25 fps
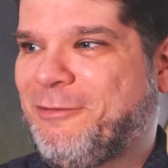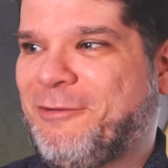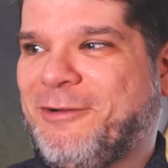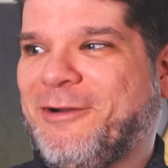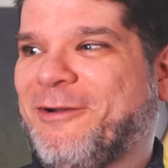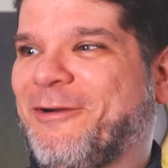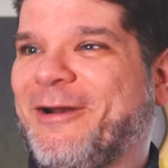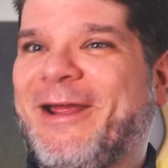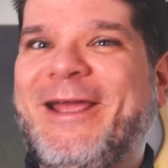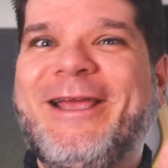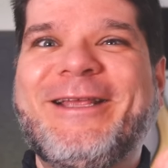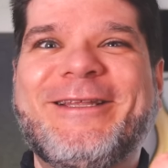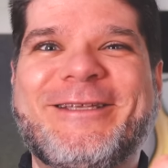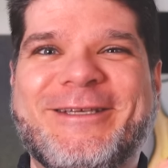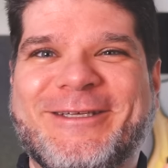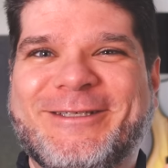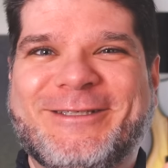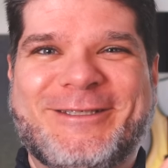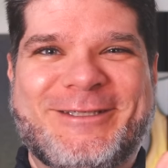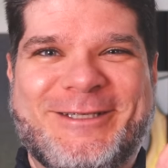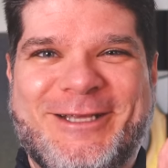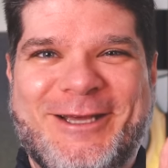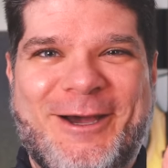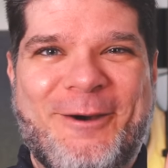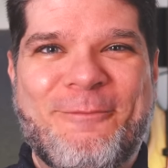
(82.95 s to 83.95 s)

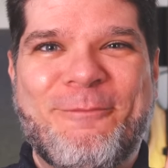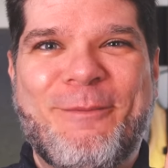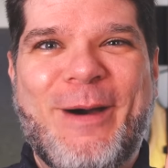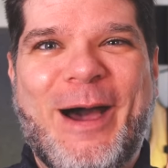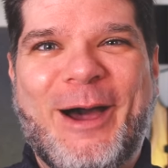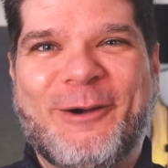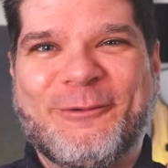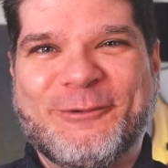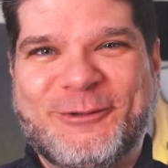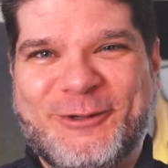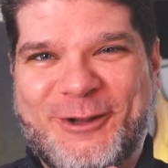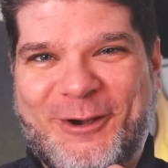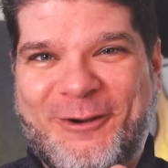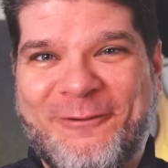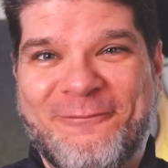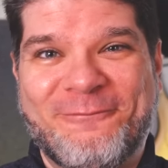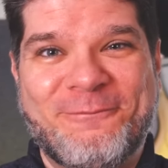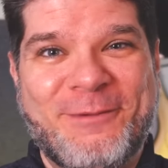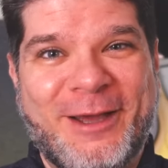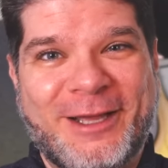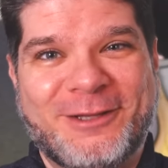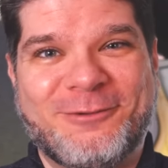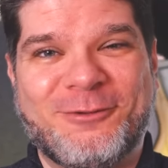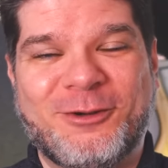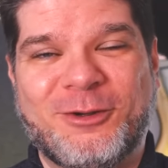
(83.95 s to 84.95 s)
greatest amount of
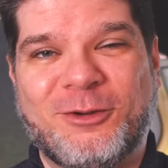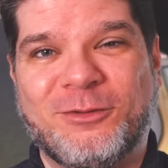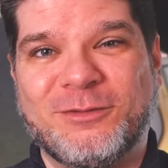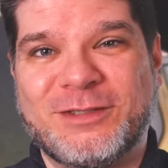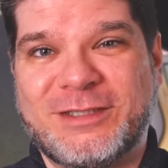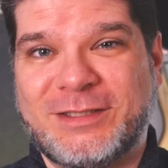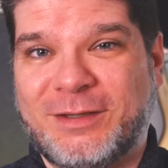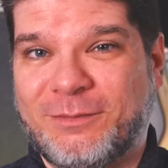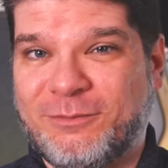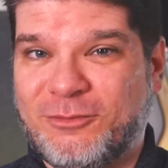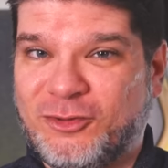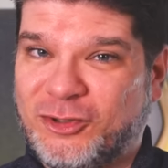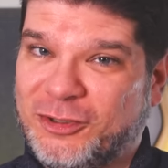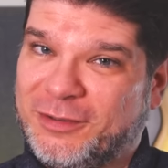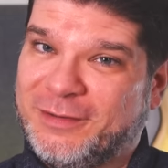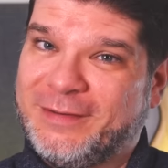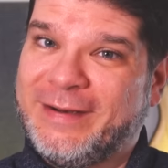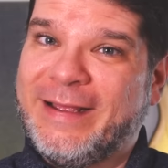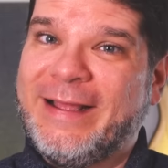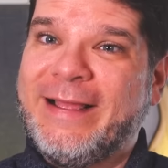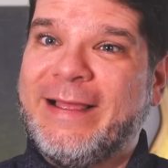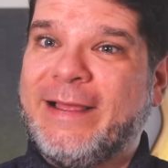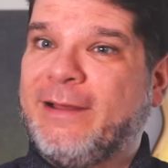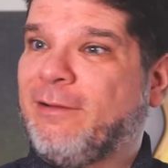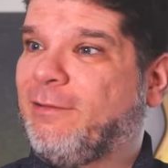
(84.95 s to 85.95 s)
battery consumption,
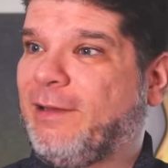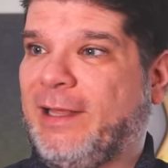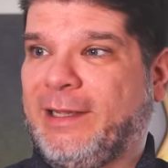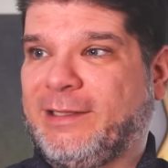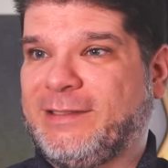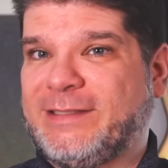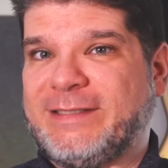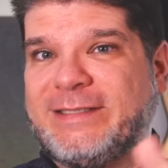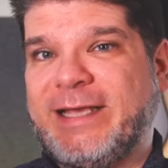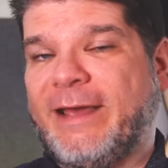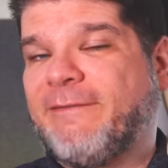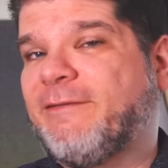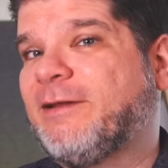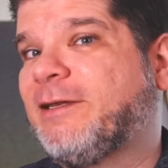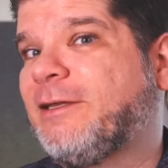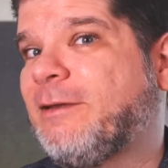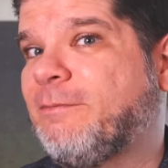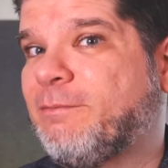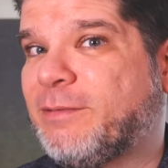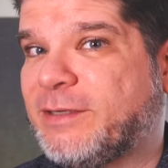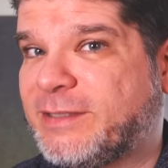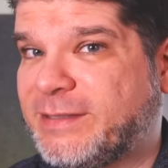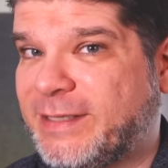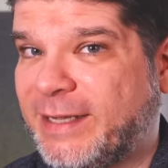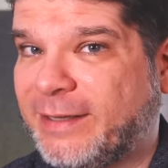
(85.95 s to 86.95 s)
like seventy
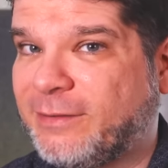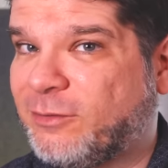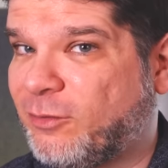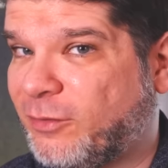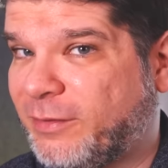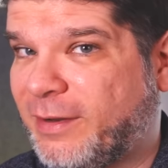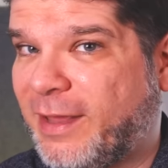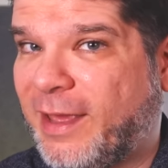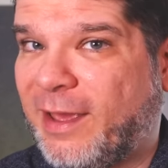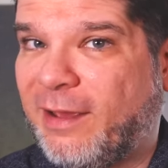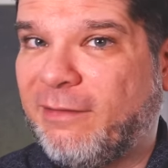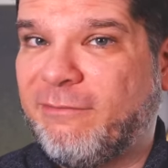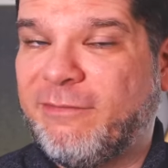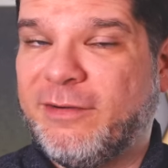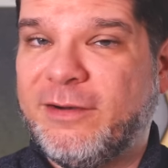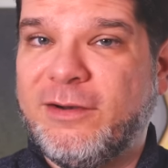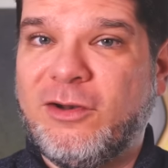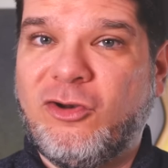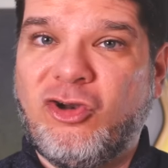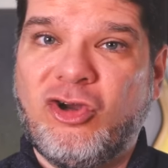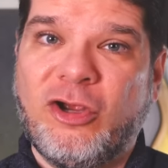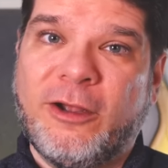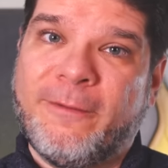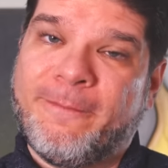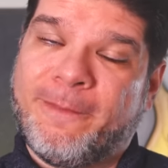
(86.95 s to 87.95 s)
percent on
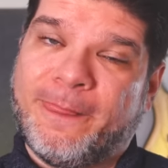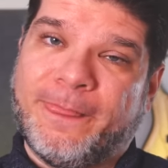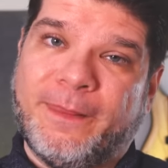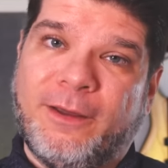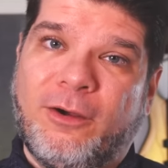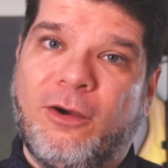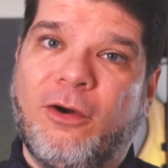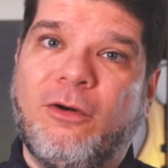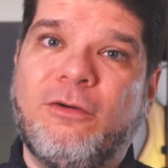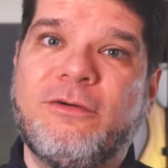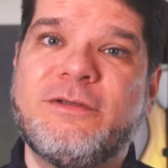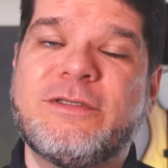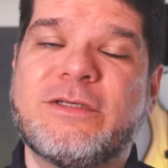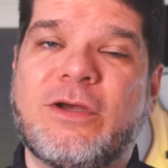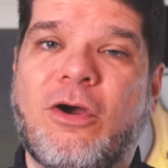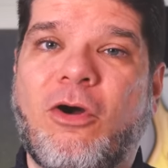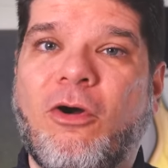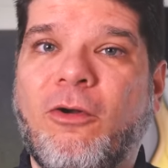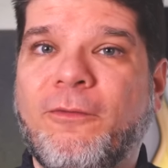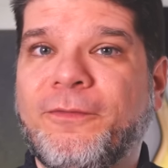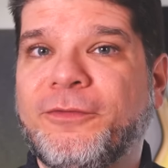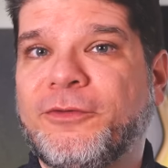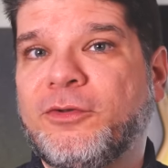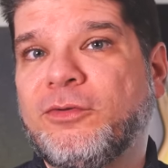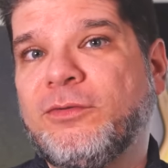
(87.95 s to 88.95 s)
average, goes
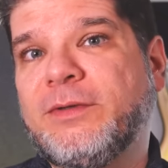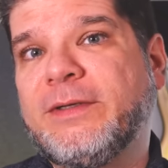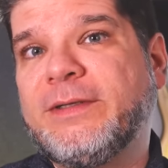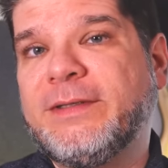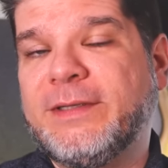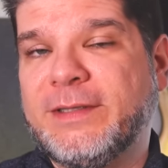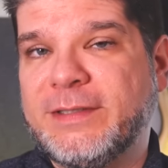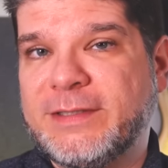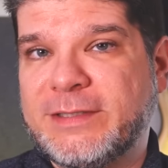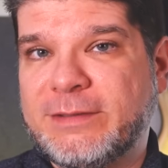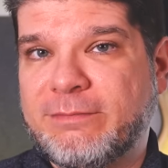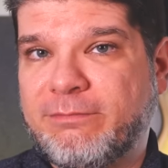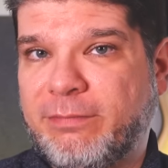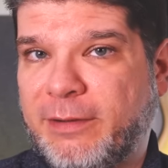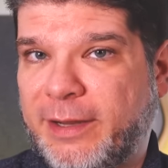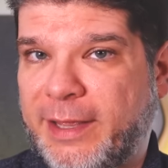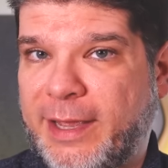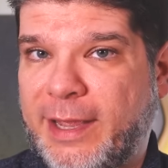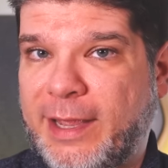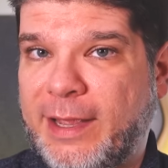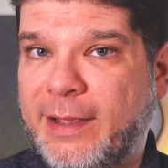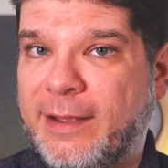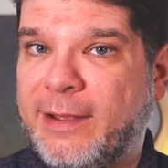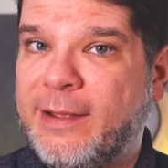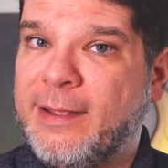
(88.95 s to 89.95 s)
onto the
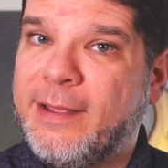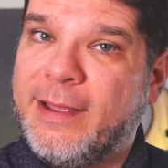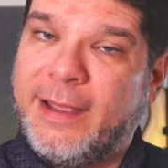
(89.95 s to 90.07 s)
display.